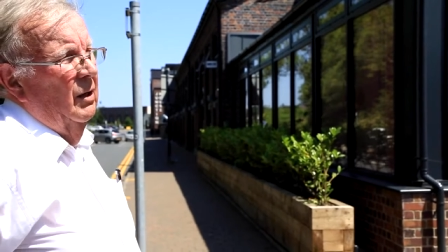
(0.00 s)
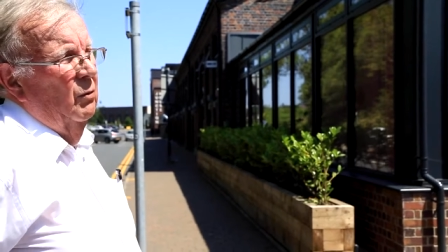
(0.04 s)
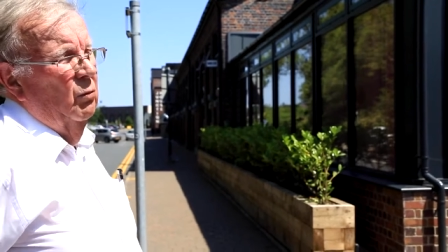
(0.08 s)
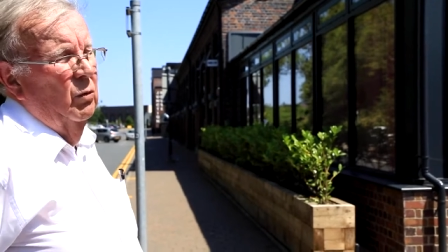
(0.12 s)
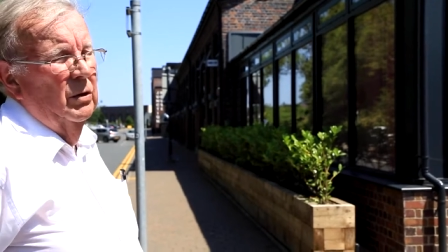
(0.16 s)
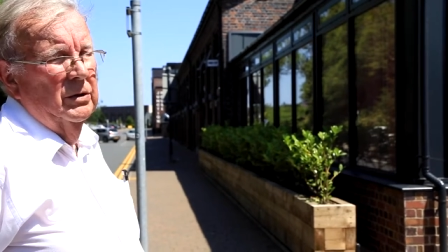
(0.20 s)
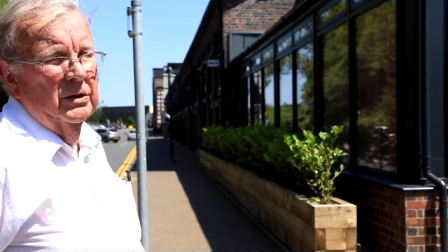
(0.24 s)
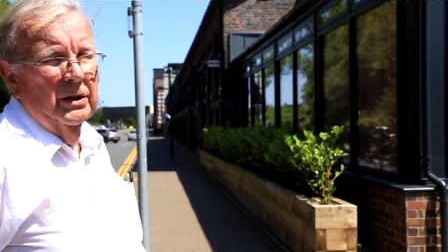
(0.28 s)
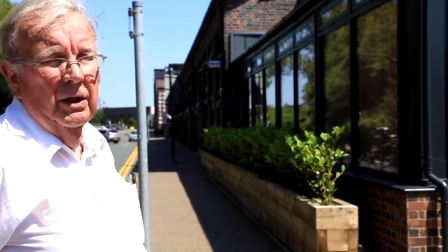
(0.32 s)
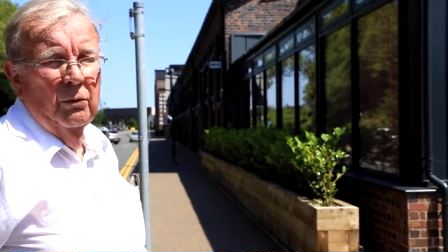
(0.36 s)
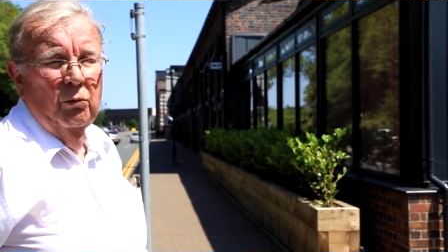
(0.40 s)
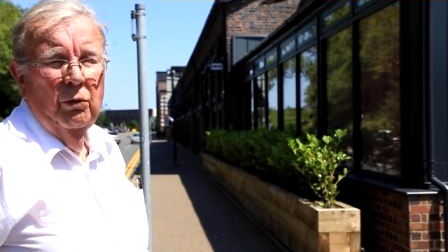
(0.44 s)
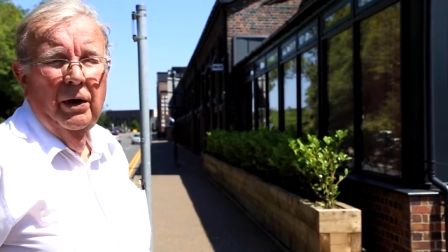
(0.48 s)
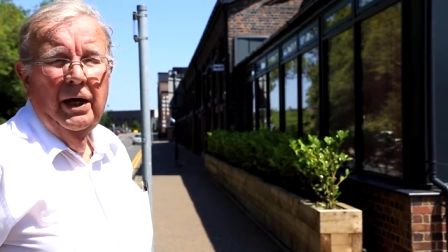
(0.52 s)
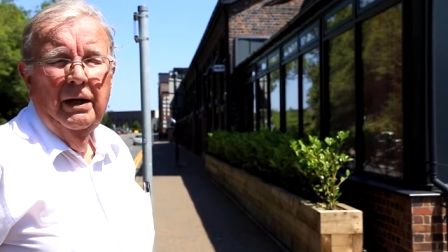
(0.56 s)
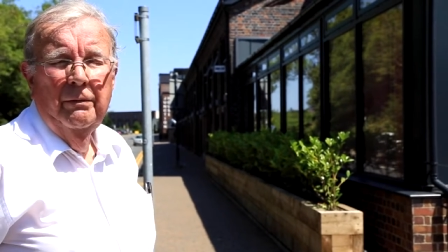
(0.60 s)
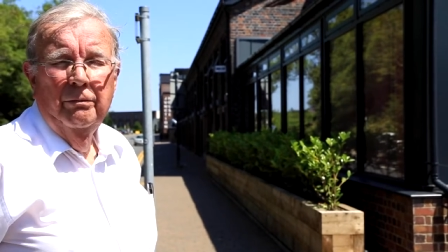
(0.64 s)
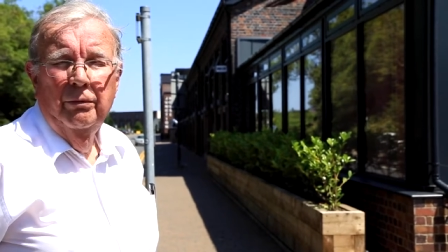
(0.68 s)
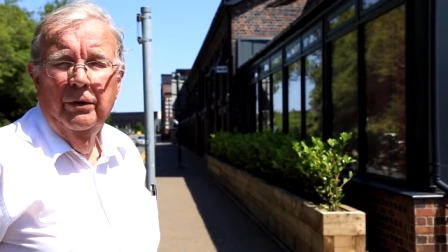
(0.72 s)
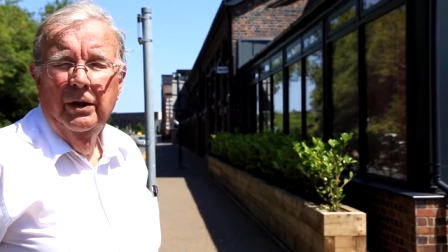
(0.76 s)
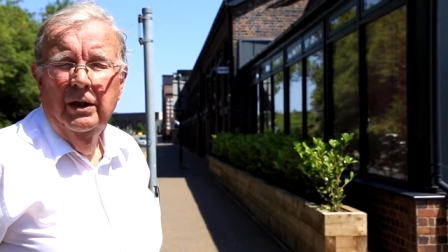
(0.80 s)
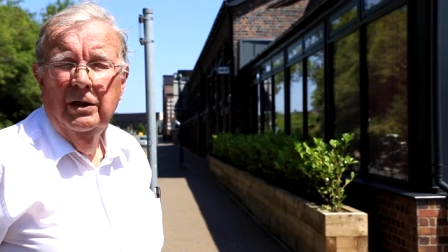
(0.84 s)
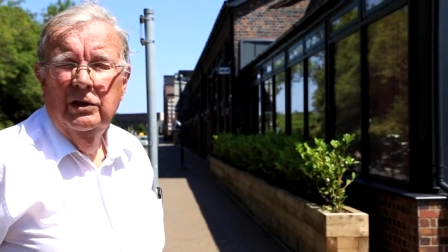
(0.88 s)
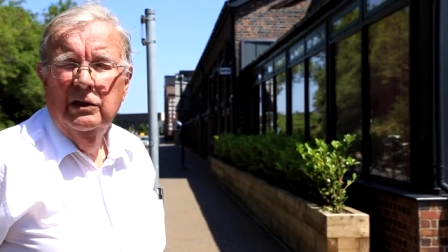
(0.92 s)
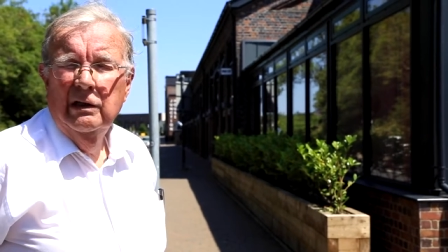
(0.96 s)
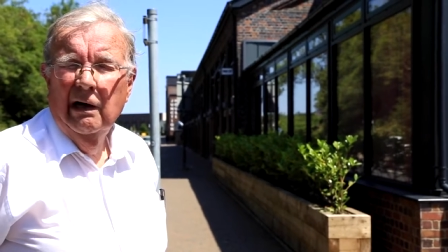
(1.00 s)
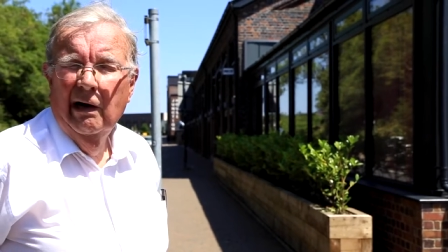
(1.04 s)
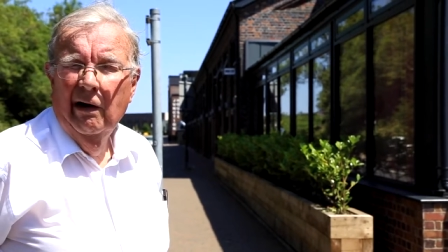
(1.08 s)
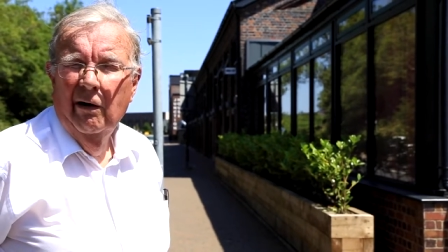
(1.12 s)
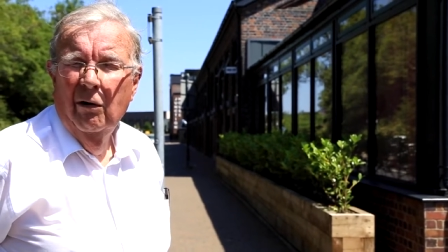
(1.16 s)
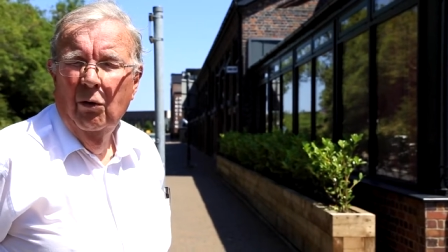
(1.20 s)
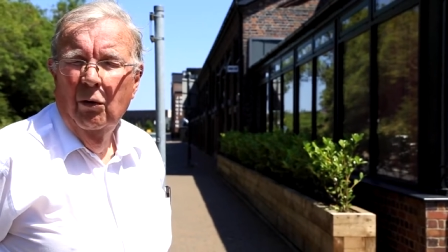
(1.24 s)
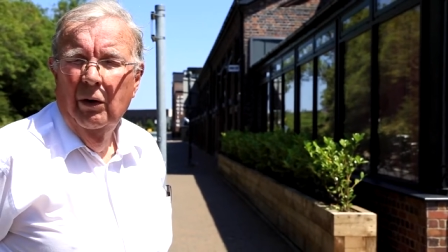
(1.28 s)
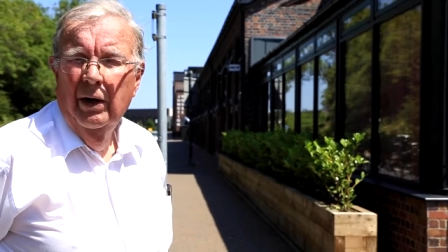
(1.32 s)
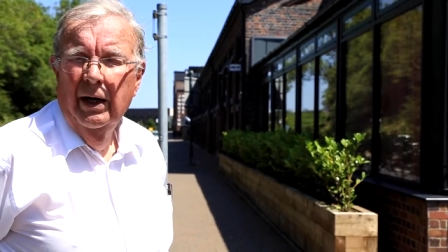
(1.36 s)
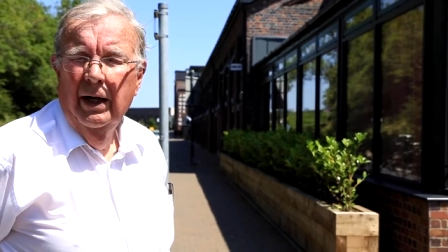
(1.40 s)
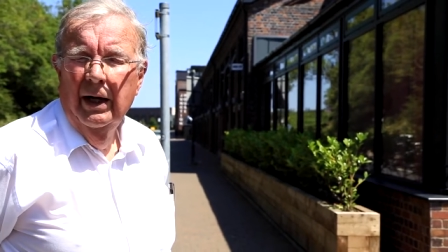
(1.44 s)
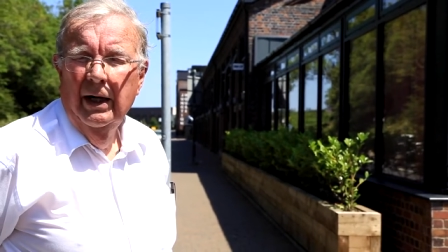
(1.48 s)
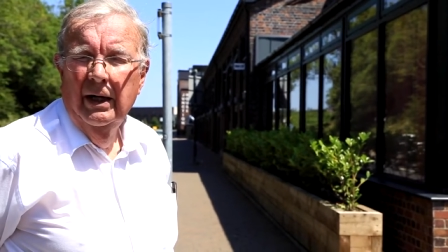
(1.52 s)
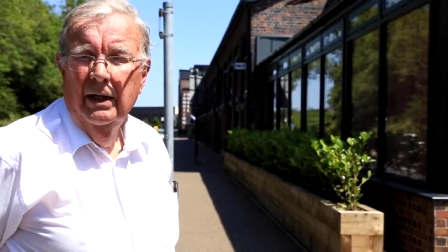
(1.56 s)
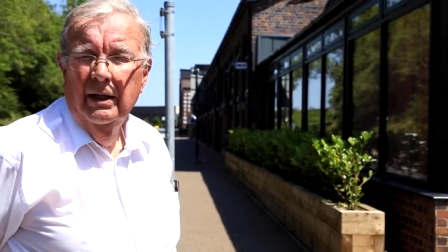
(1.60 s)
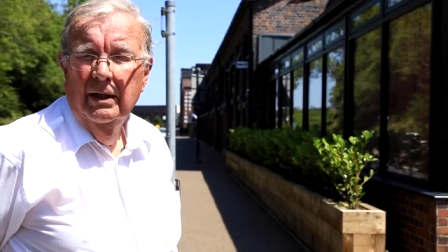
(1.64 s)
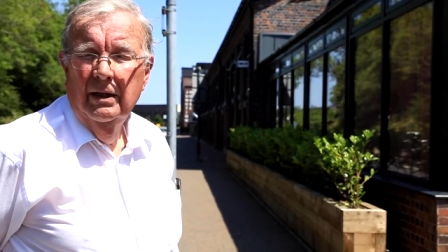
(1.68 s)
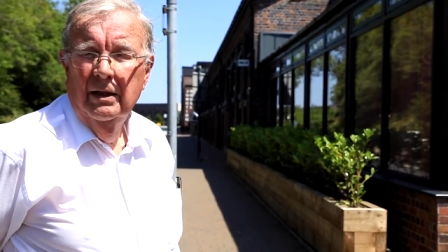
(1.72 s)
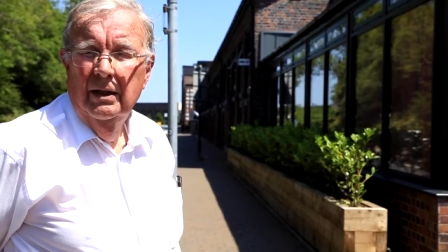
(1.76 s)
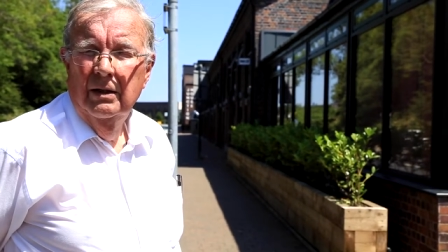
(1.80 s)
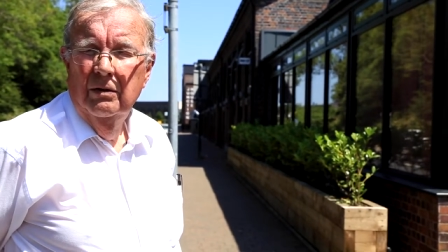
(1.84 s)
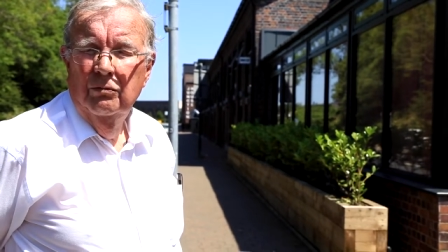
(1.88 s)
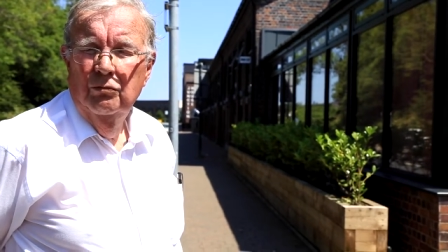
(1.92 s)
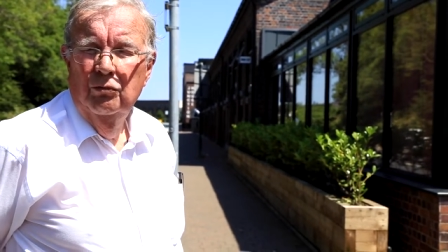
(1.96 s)
was a weighbridge where
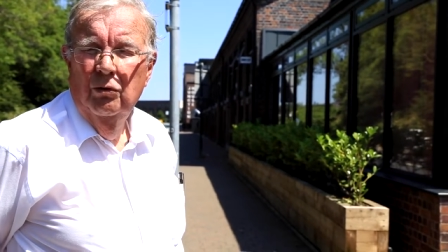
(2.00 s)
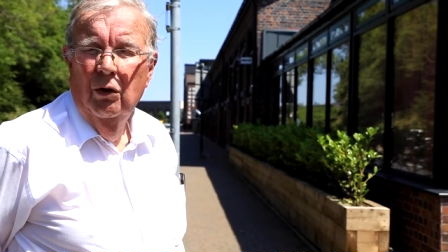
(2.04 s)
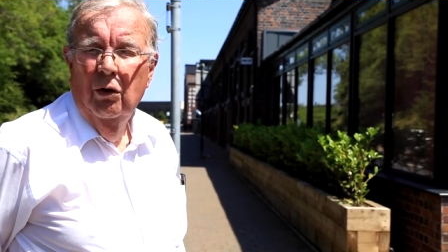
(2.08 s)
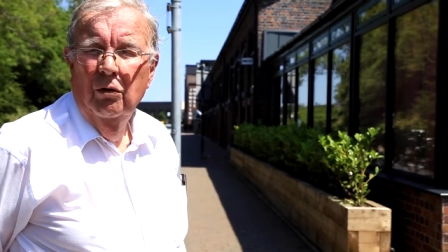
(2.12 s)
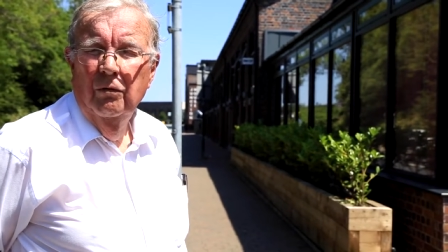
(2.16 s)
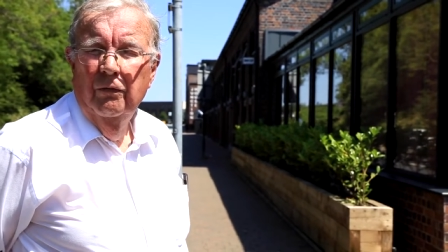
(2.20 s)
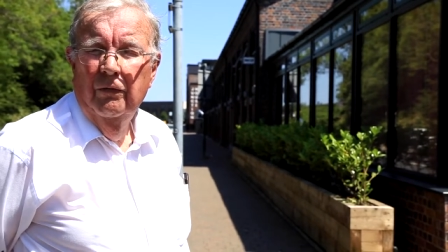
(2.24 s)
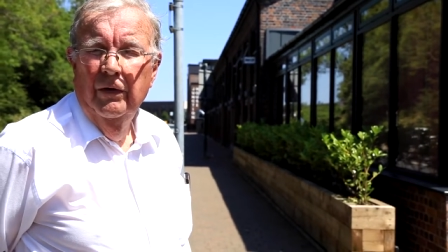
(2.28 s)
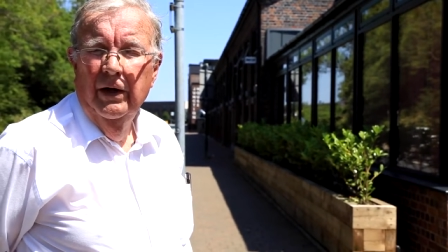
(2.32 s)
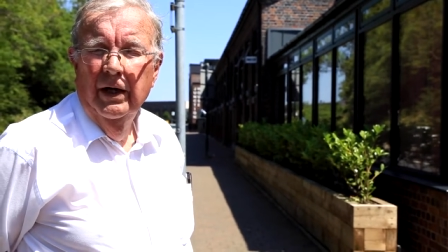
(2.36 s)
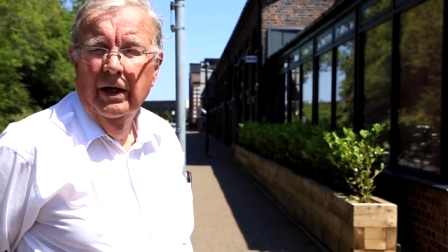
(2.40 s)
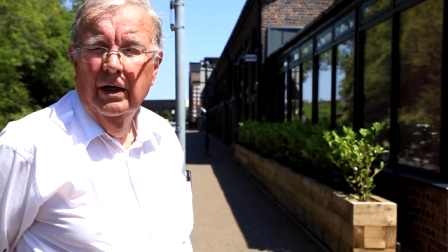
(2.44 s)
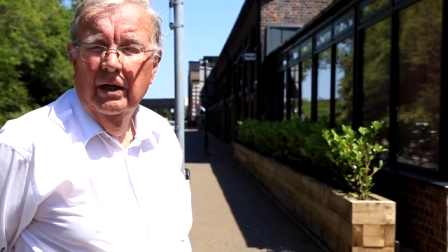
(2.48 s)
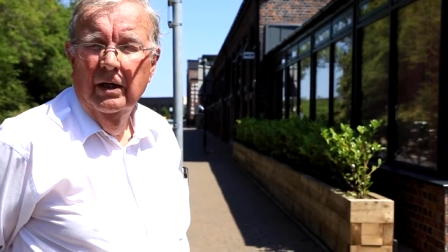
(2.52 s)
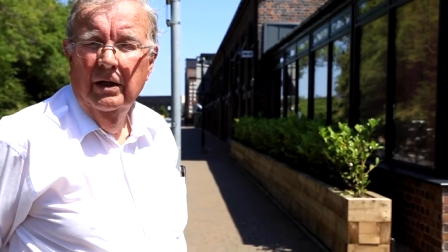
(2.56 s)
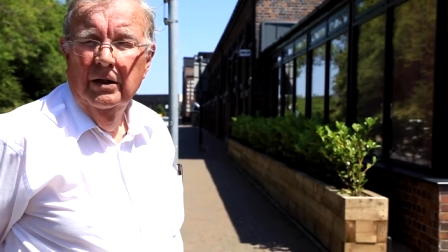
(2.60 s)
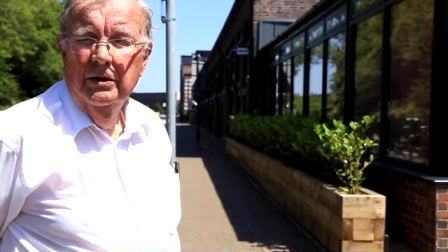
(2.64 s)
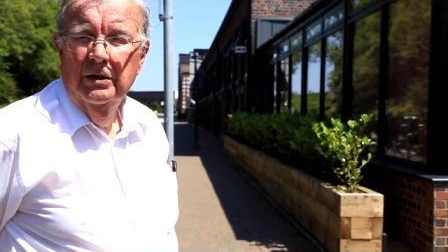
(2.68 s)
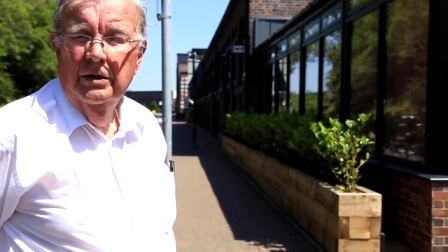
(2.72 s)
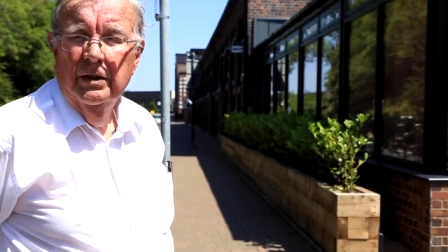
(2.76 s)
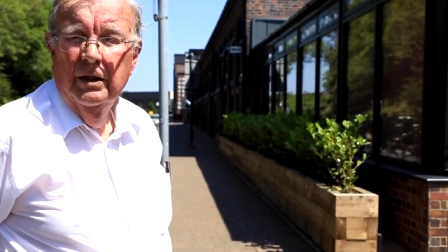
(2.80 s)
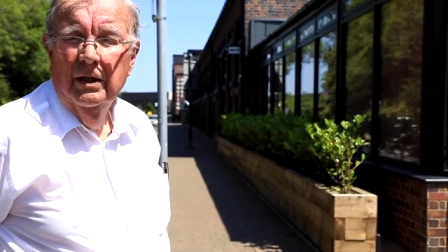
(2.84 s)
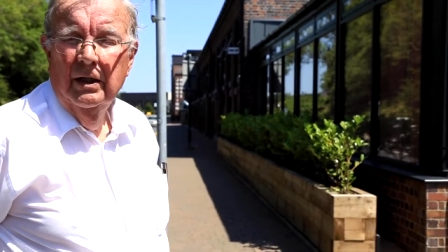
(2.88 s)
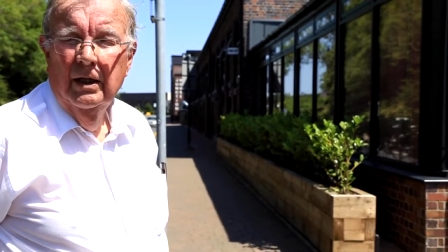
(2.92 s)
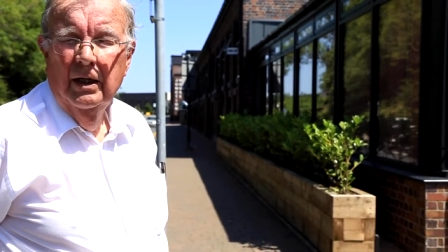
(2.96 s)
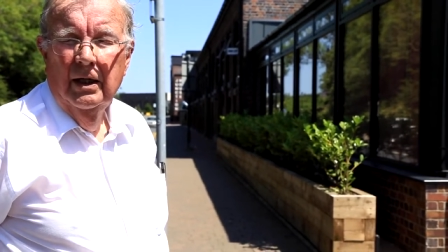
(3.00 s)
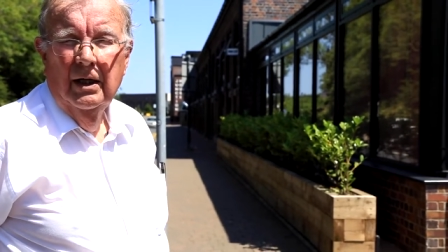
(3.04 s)
road vehicles